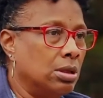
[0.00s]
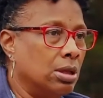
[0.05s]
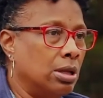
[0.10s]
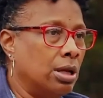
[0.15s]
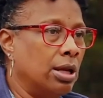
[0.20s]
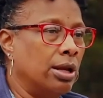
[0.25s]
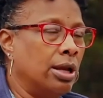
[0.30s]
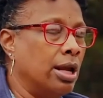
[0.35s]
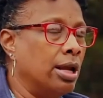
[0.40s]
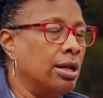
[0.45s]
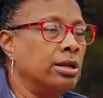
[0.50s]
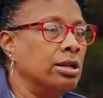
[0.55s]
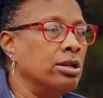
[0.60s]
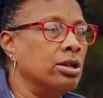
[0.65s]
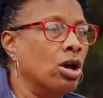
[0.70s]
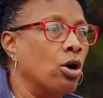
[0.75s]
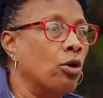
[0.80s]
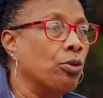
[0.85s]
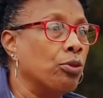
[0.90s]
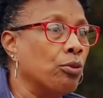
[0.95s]
it
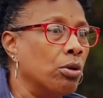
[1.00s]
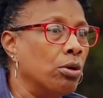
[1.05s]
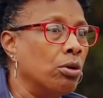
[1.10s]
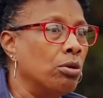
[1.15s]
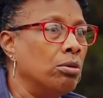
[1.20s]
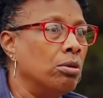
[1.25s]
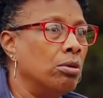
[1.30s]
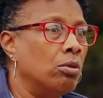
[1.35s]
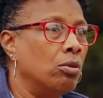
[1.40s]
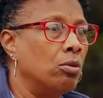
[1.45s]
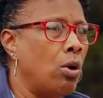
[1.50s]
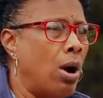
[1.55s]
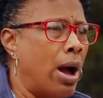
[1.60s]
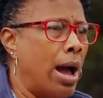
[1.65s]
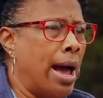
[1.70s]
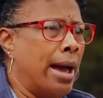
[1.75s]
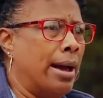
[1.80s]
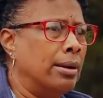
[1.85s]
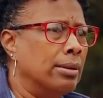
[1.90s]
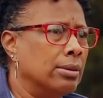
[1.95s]
didn't go through.
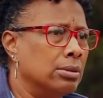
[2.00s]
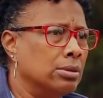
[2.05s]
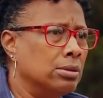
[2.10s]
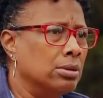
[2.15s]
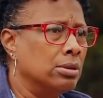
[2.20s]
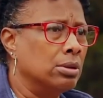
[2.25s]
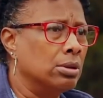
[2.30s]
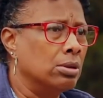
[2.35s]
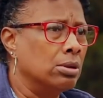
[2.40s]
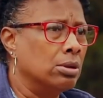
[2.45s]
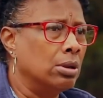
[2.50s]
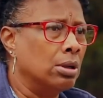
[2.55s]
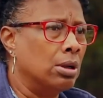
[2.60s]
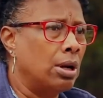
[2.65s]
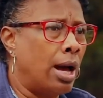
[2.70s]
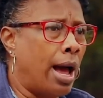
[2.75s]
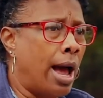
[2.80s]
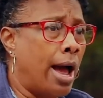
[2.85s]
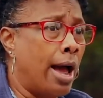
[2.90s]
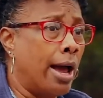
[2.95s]
Why?
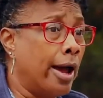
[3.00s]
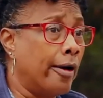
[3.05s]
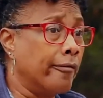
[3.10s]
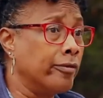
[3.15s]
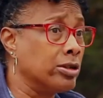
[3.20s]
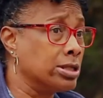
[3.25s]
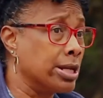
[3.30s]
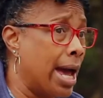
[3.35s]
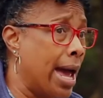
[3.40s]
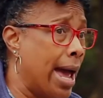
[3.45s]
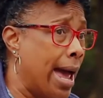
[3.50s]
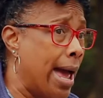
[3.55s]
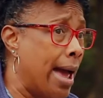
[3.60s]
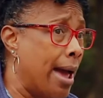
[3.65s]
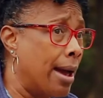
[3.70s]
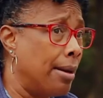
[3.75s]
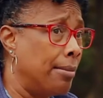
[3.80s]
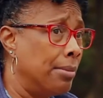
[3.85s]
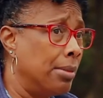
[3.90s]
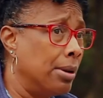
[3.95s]
I have the
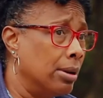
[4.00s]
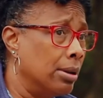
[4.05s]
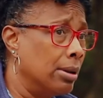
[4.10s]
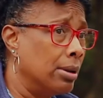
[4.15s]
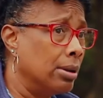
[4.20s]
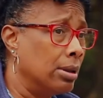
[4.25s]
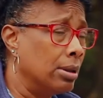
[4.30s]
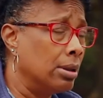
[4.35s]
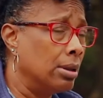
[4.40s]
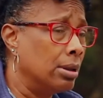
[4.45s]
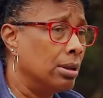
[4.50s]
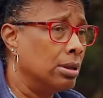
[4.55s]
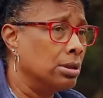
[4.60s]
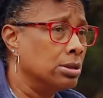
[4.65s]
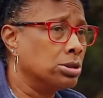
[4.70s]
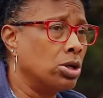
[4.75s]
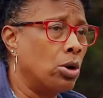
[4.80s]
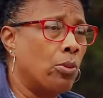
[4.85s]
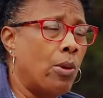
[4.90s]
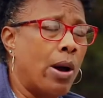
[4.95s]
time,
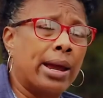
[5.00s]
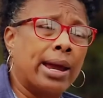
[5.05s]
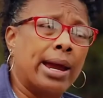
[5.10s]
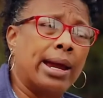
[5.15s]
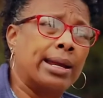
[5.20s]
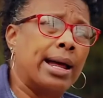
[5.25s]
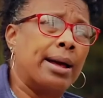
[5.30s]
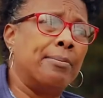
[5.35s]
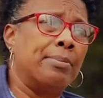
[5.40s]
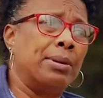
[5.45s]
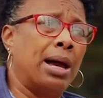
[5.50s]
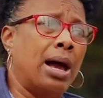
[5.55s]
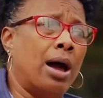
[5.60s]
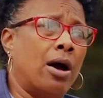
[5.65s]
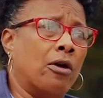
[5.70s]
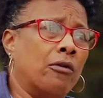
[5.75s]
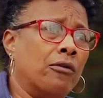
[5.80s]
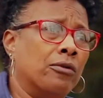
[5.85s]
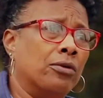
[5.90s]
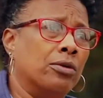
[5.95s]
so why can't I be off?